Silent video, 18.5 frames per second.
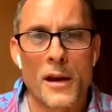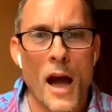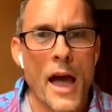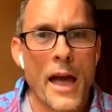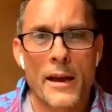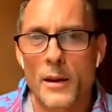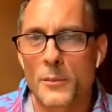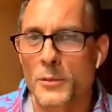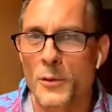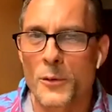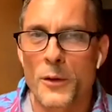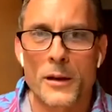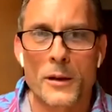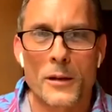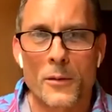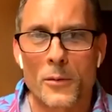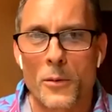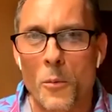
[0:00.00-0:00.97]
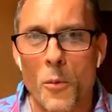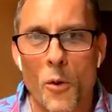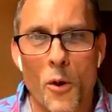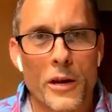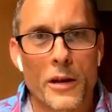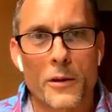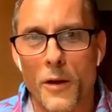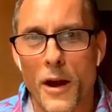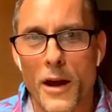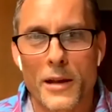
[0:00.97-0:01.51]
I end up doing the
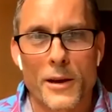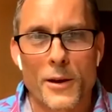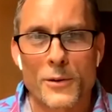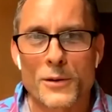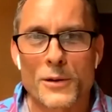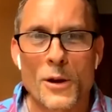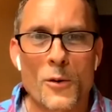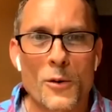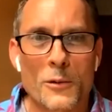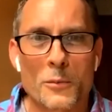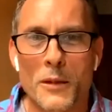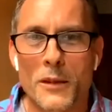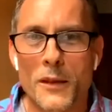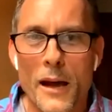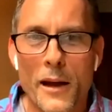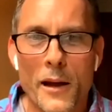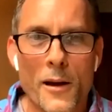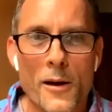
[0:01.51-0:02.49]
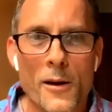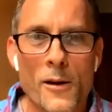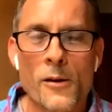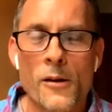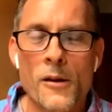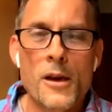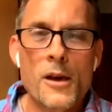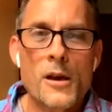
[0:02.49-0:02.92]
morning radio show with Maleko.